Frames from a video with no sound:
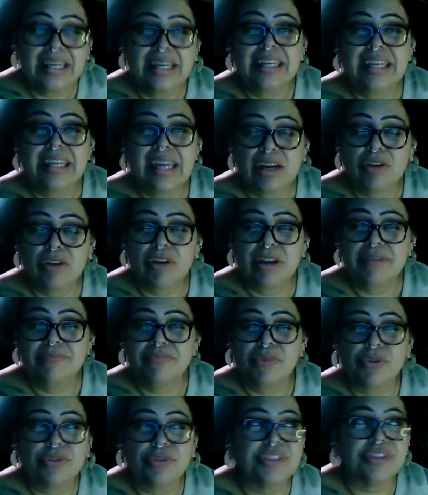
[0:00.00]
Get
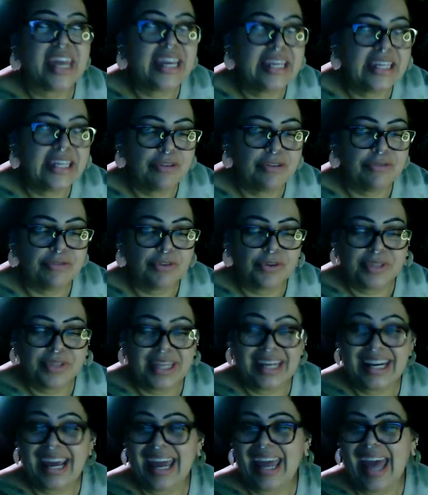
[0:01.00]
grateful. Thank you for
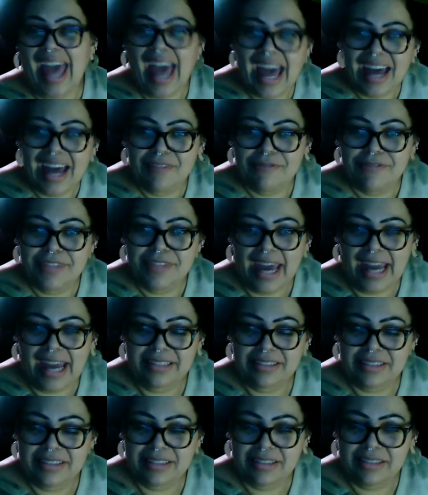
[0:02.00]
that. I have that
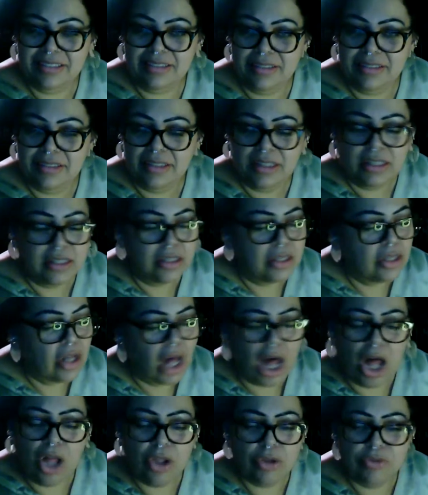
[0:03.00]

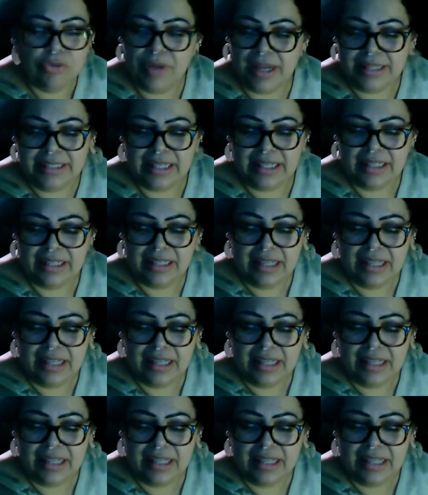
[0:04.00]
already.